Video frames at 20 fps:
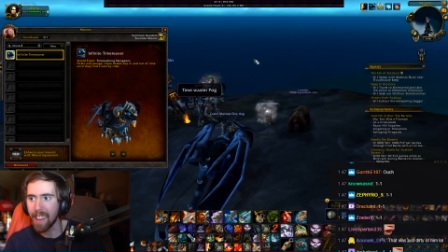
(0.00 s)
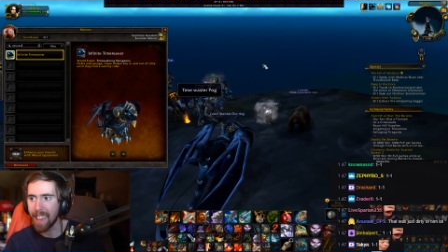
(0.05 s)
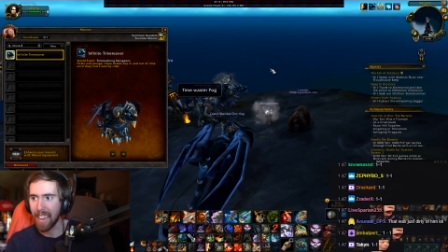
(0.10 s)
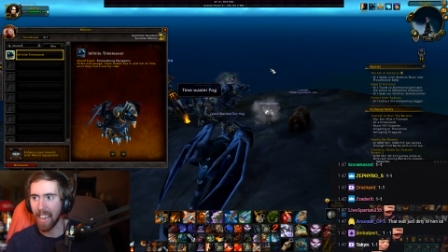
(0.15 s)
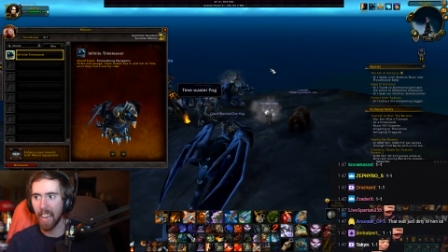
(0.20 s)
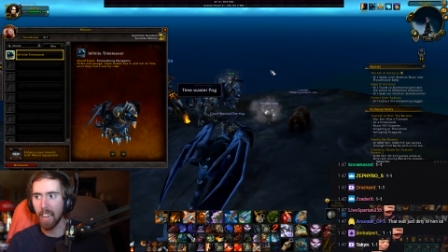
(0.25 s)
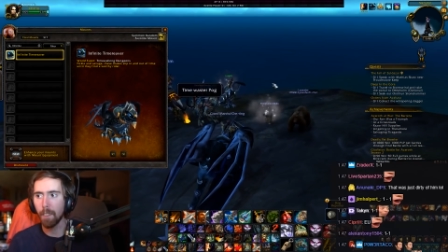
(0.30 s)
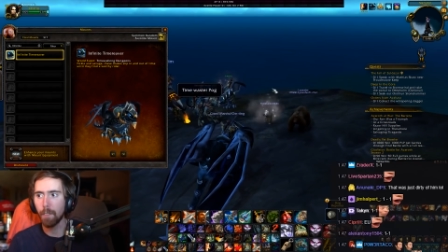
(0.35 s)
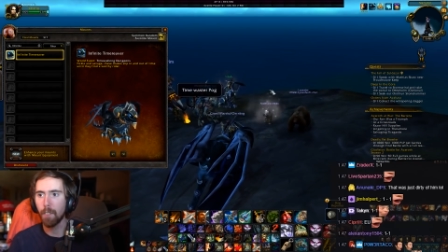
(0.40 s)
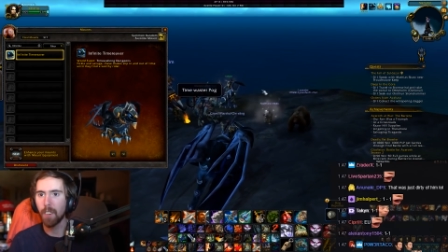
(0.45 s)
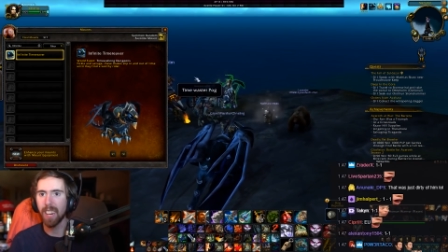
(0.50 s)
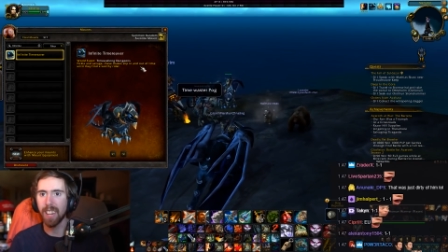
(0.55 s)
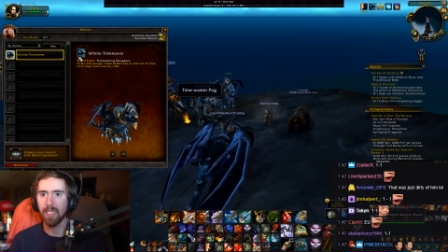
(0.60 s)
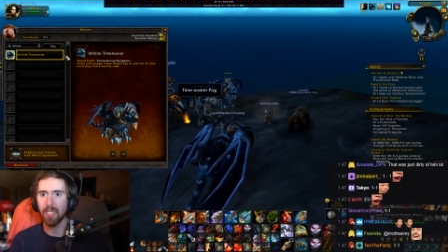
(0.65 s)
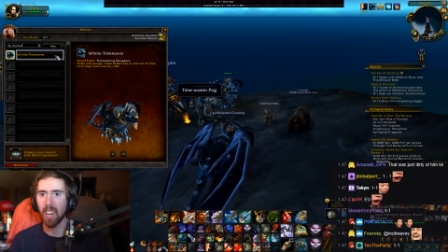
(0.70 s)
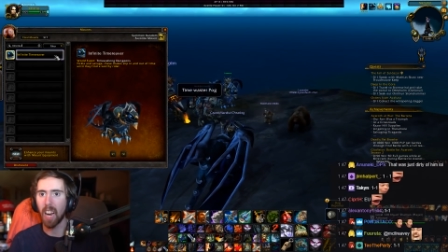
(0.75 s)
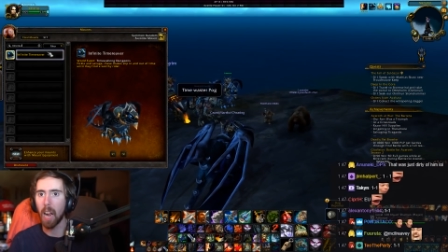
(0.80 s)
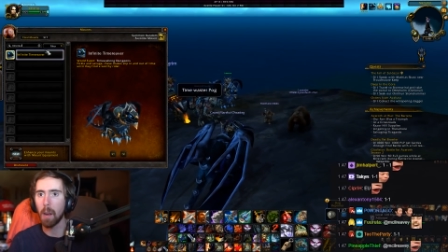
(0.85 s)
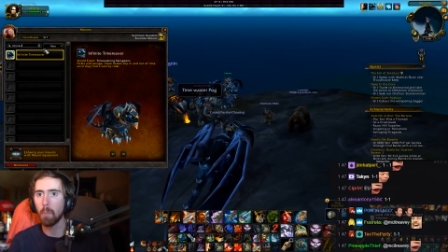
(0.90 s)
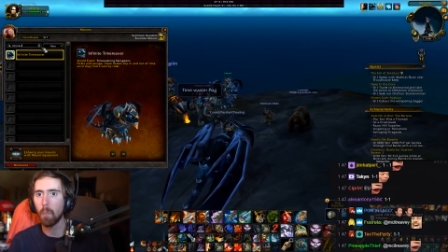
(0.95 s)
Infinite
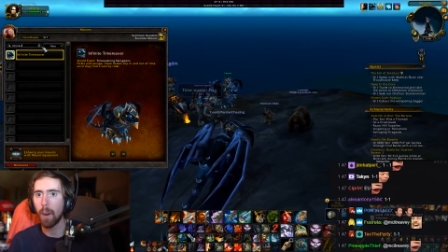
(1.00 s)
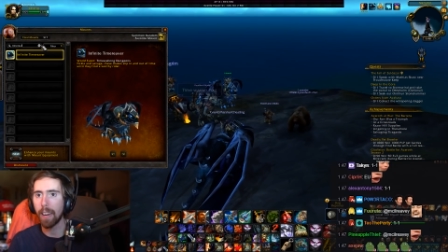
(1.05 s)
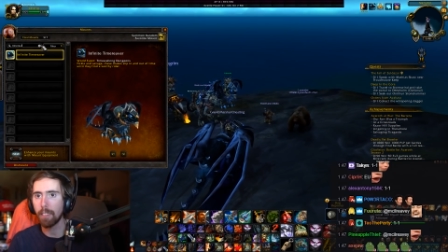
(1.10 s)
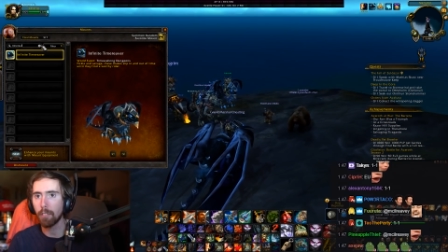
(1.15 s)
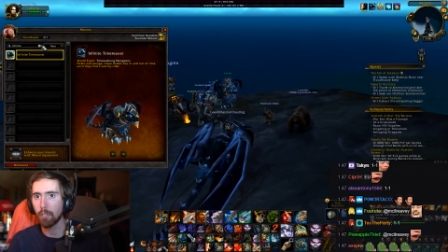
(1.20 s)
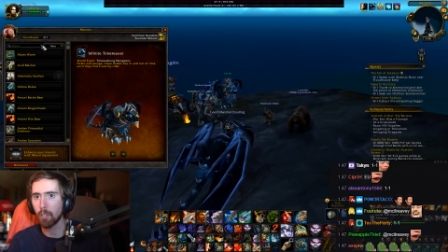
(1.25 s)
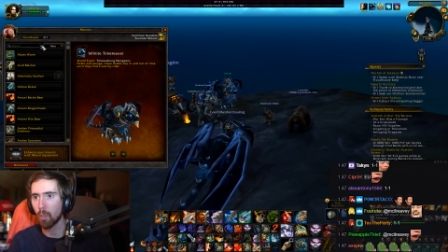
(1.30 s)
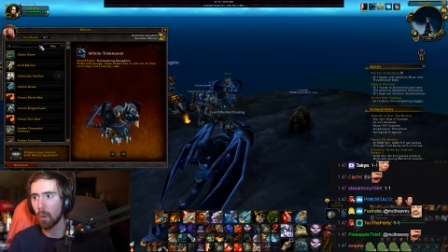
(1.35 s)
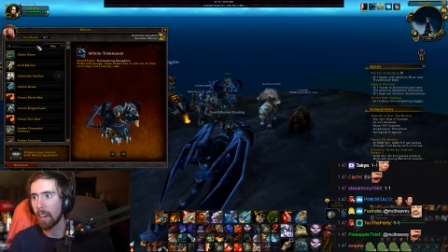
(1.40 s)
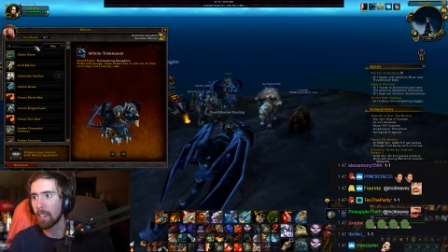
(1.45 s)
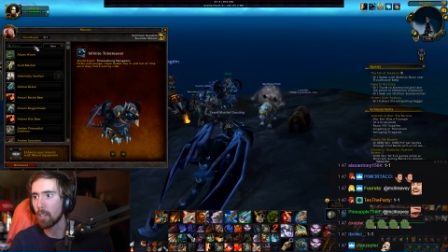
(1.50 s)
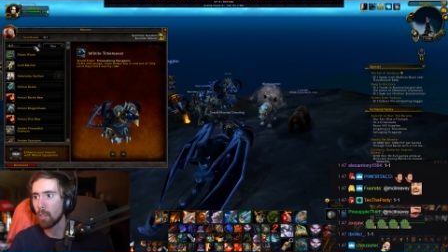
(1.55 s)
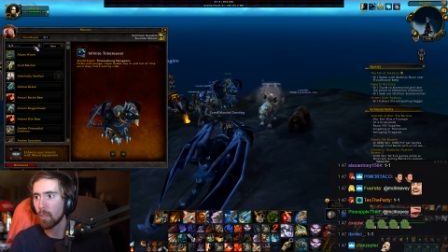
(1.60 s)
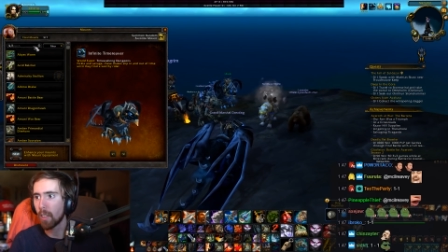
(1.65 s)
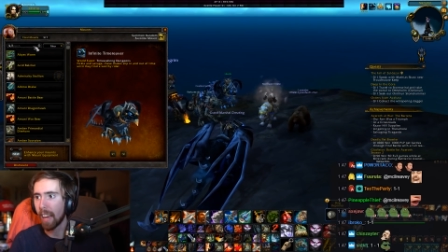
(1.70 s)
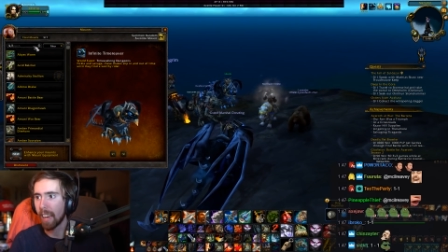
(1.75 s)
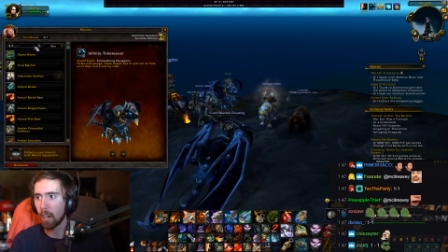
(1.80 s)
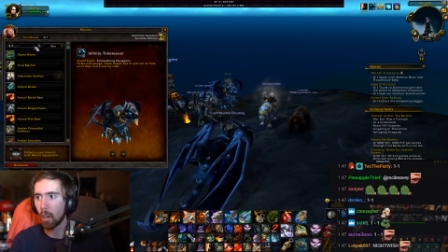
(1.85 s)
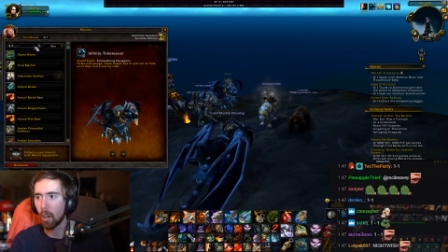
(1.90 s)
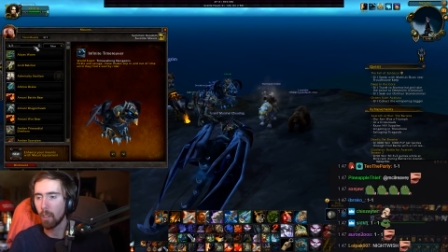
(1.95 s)
Timereaver. I do
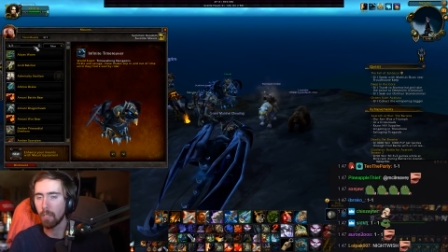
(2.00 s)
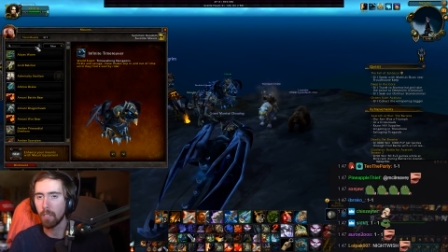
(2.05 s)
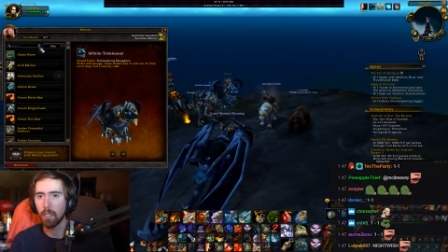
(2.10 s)
that all.